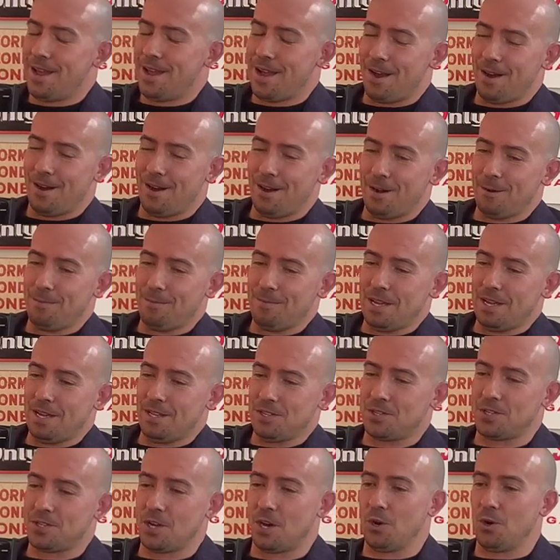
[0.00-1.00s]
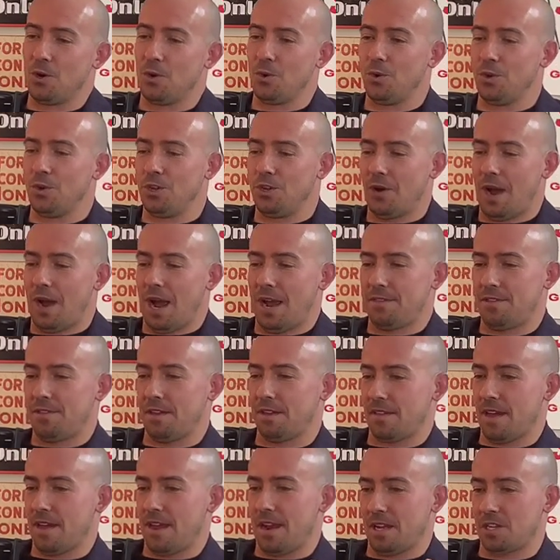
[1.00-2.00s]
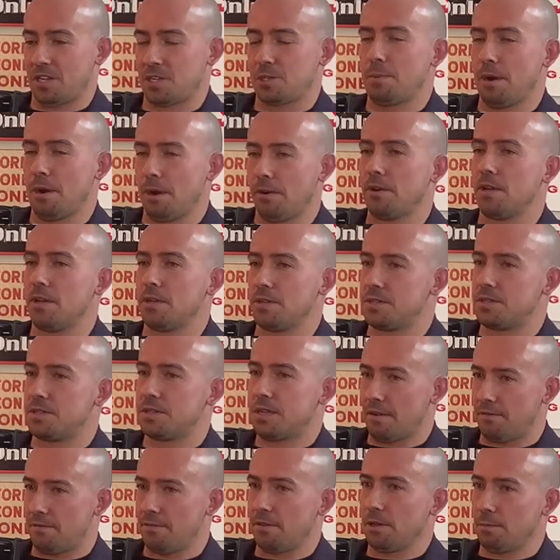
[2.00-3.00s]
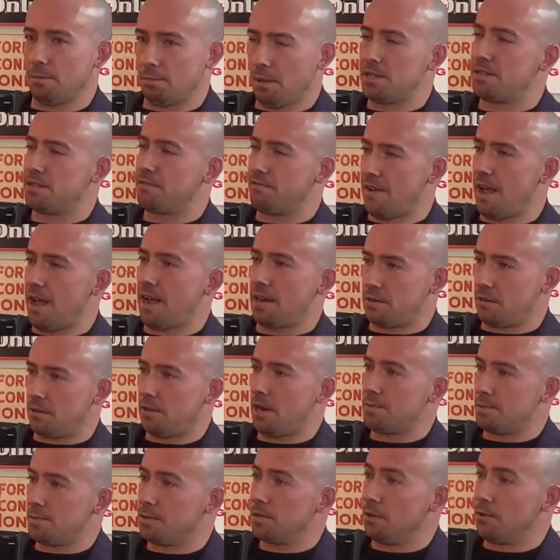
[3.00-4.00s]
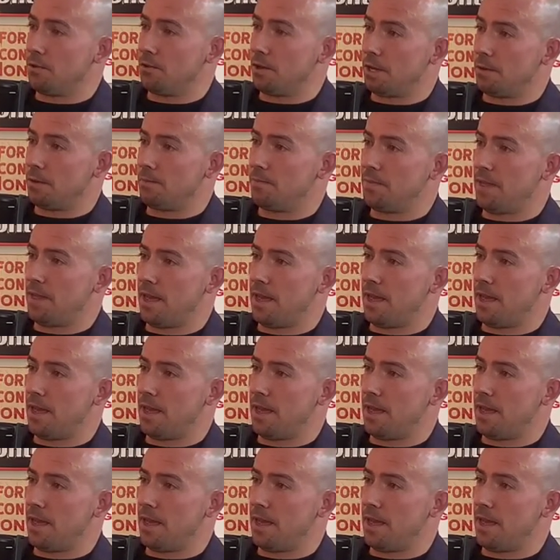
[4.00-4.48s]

And so, you know, I think that experience definitely plays a factor, absolutely.